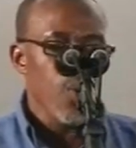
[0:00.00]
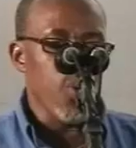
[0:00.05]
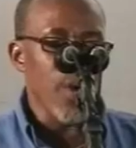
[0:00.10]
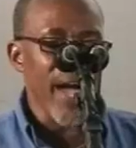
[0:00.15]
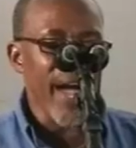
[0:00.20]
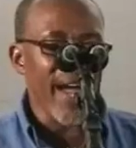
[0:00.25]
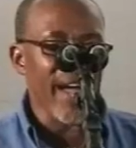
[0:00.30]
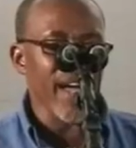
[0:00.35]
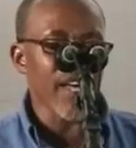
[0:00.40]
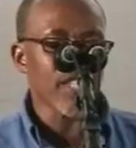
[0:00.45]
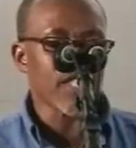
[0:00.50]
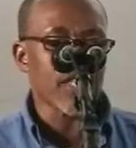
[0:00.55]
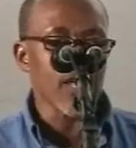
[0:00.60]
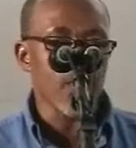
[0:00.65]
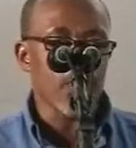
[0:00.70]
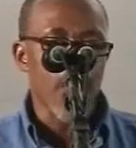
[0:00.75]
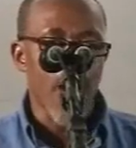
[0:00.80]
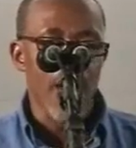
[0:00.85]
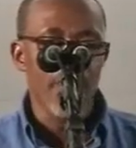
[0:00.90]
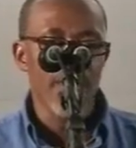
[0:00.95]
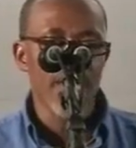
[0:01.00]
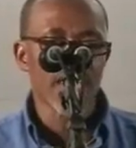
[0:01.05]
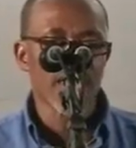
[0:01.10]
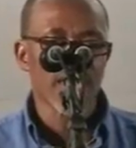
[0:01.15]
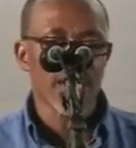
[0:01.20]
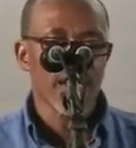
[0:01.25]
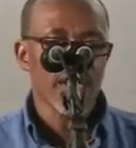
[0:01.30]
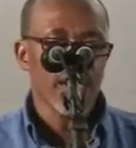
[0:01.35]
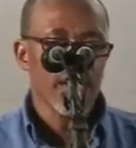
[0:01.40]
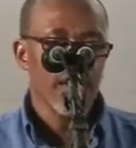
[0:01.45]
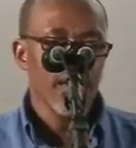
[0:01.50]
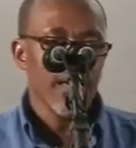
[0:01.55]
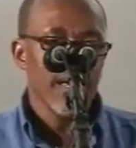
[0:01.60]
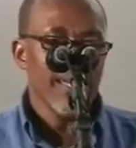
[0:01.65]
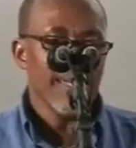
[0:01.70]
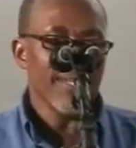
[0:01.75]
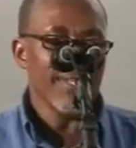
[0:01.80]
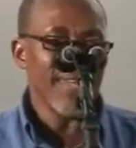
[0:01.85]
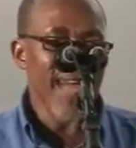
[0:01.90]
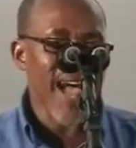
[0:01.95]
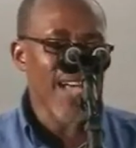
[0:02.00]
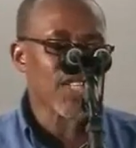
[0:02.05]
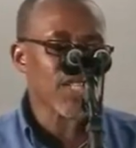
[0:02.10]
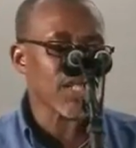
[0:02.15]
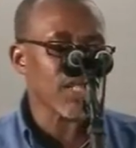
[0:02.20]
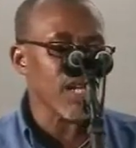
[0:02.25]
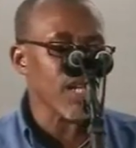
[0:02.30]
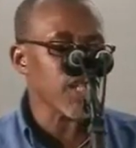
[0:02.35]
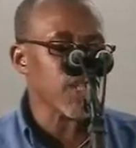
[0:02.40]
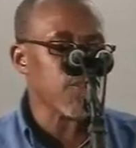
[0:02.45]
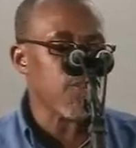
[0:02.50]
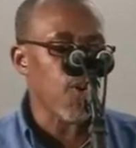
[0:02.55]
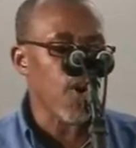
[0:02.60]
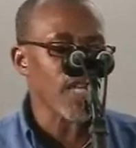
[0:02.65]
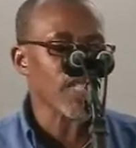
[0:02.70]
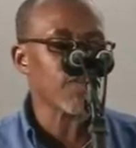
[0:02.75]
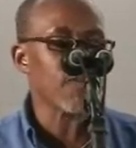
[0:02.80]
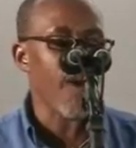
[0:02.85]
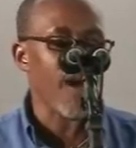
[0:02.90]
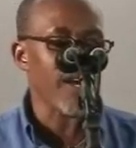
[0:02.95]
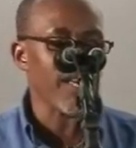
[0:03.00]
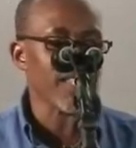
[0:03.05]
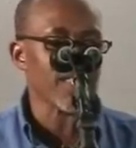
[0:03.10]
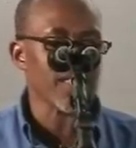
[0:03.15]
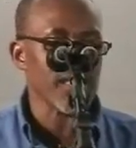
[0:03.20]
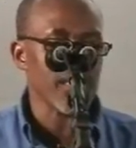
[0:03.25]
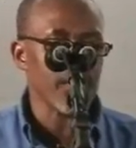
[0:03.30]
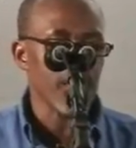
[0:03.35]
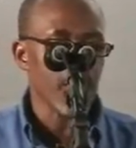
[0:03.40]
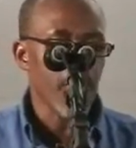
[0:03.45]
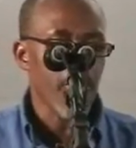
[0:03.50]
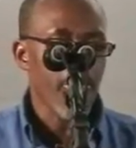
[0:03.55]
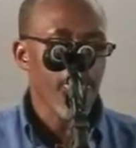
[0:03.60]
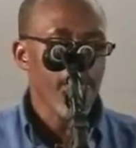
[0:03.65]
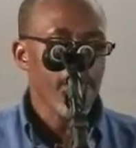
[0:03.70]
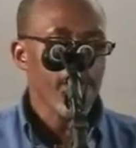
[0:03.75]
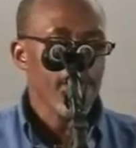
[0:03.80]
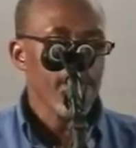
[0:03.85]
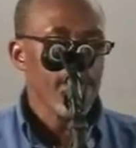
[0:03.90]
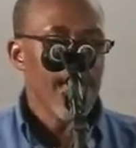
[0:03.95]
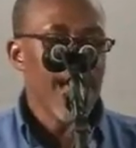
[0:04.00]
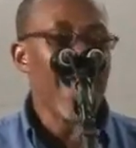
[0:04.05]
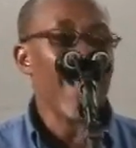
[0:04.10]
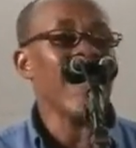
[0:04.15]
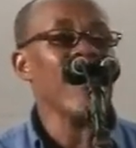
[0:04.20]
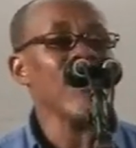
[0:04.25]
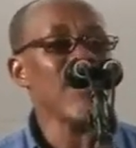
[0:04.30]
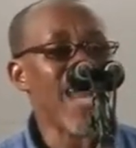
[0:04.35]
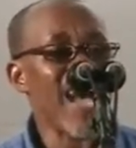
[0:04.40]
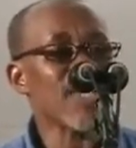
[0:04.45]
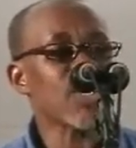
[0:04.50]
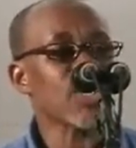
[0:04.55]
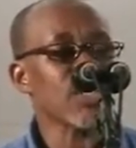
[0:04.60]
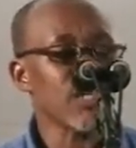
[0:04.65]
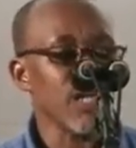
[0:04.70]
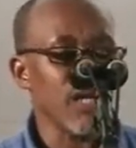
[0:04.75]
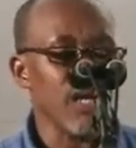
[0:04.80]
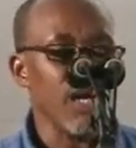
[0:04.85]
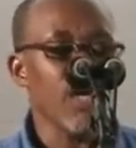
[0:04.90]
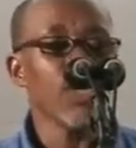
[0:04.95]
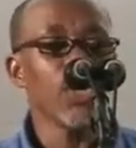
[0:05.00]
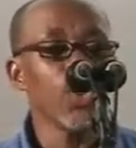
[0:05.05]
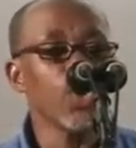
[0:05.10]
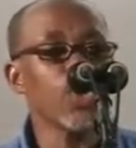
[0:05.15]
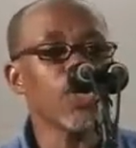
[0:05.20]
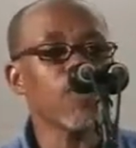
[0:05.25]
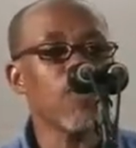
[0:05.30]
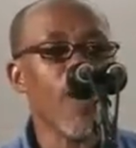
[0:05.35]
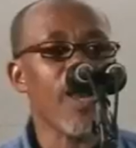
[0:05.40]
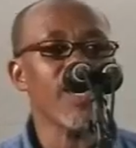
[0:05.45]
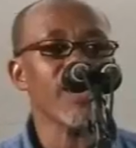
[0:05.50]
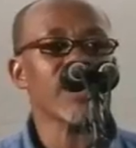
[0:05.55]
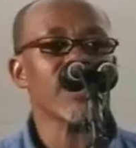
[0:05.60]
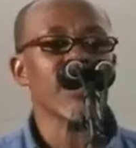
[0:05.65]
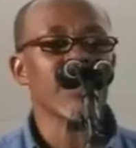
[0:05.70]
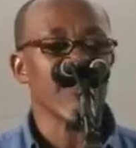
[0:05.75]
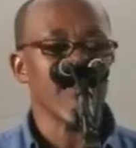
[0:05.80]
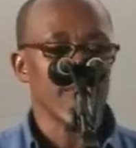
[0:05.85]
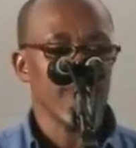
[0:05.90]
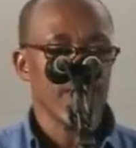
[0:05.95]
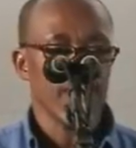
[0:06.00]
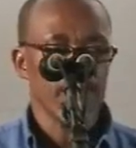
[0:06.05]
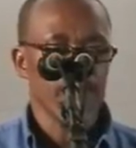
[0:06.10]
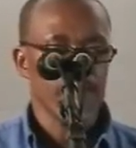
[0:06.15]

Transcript: Where is the promised national sports policy and national youth policy?